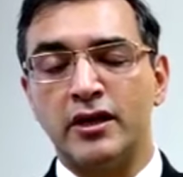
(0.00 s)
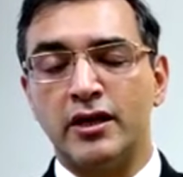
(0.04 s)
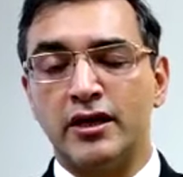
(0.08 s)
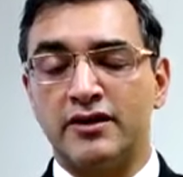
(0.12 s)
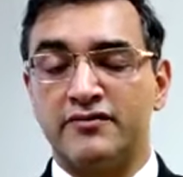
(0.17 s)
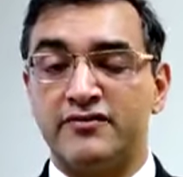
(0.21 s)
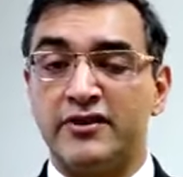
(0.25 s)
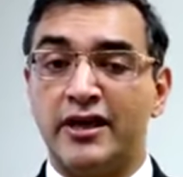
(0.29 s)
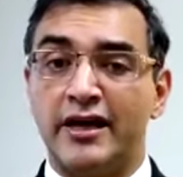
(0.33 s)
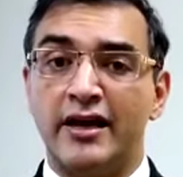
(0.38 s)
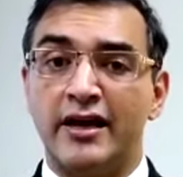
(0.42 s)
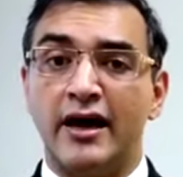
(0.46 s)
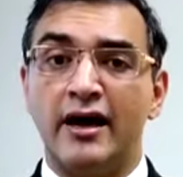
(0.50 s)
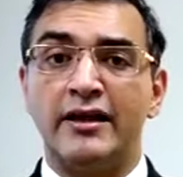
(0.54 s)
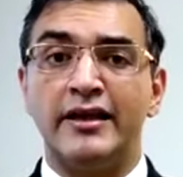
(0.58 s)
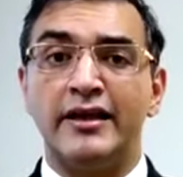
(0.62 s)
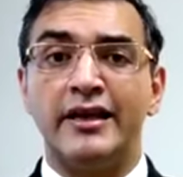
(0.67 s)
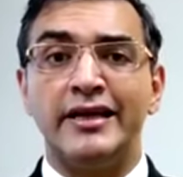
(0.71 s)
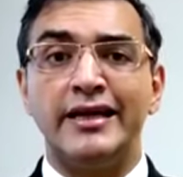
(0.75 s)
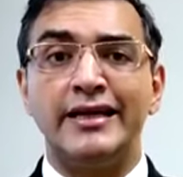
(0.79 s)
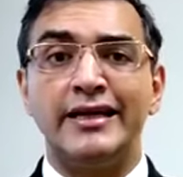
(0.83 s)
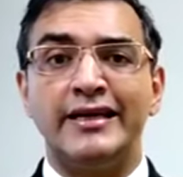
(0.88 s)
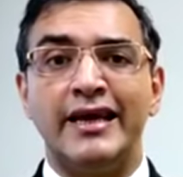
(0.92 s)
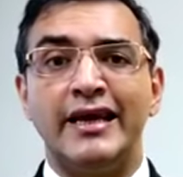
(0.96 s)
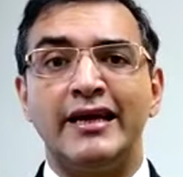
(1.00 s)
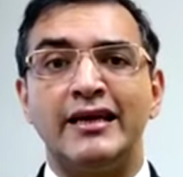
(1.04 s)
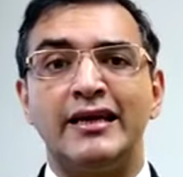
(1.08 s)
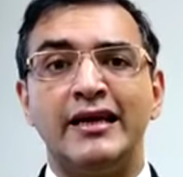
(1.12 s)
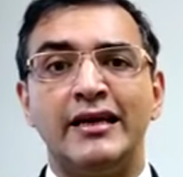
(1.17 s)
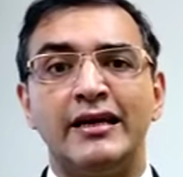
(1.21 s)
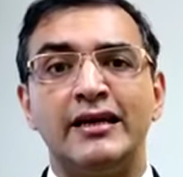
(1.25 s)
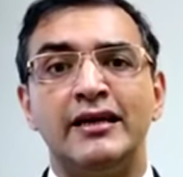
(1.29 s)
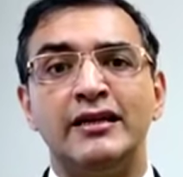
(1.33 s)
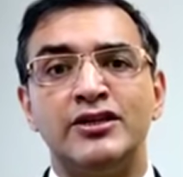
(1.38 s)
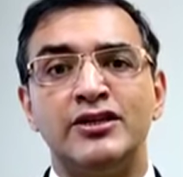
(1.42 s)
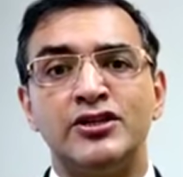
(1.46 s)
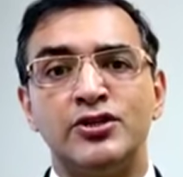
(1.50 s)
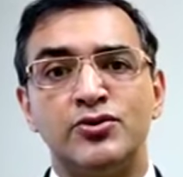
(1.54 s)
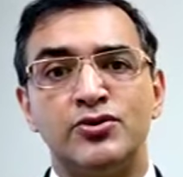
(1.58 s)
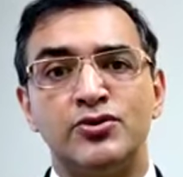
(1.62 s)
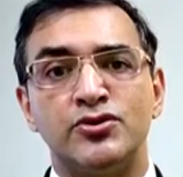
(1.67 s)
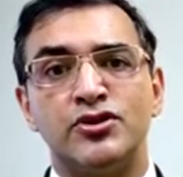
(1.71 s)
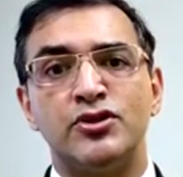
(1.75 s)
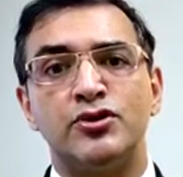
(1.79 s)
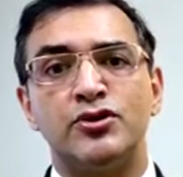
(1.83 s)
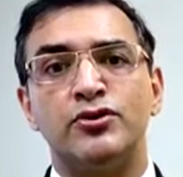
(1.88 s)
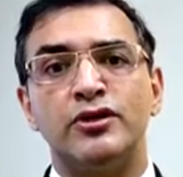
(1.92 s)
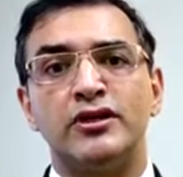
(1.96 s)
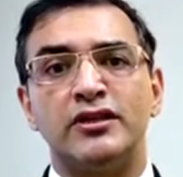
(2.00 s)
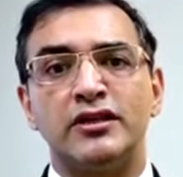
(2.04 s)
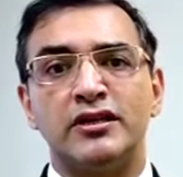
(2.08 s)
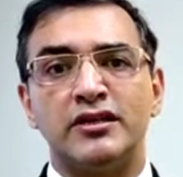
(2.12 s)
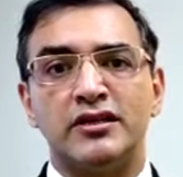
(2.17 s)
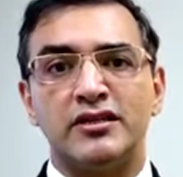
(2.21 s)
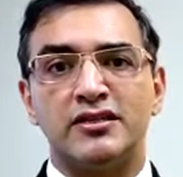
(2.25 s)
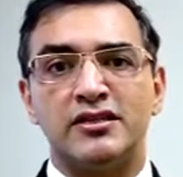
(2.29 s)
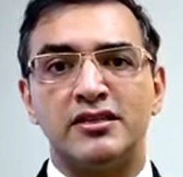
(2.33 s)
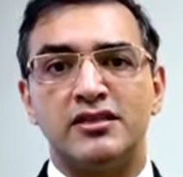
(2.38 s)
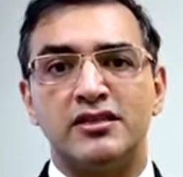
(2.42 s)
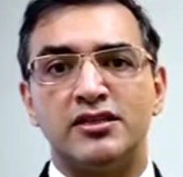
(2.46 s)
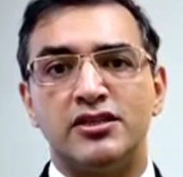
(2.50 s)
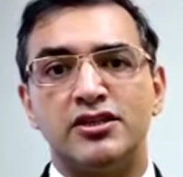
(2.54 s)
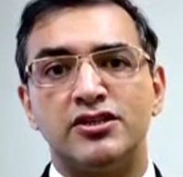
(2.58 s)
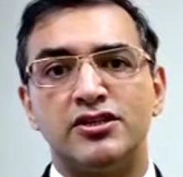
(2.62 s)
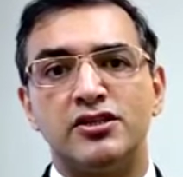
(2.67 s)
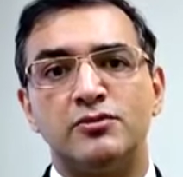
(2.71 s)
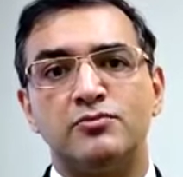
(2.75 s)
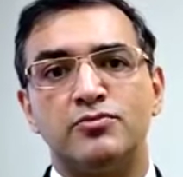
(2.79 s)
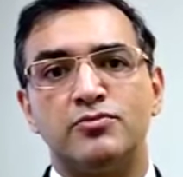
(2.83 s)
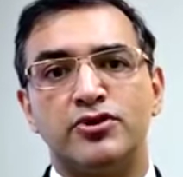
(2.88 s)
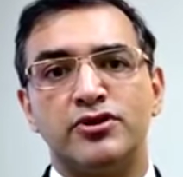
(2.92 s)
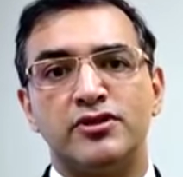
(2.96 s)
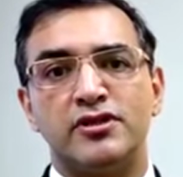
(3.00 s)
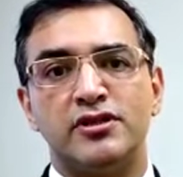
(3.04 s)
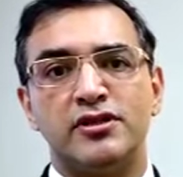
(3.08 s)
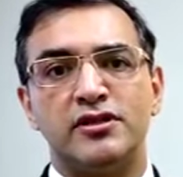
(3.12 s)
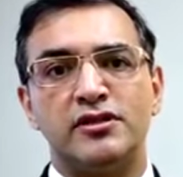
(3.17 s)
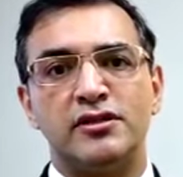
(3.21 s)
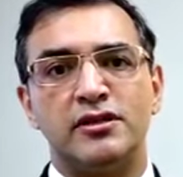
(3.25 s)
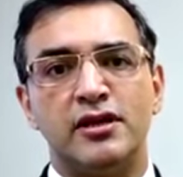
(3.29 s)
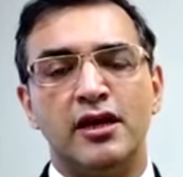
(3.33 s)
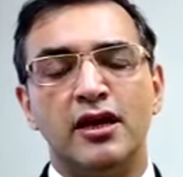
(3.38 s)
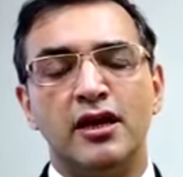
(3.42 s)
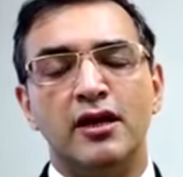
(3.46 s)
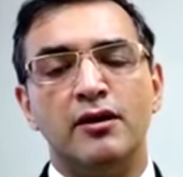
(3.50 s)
If there are any technical issues during the registration process,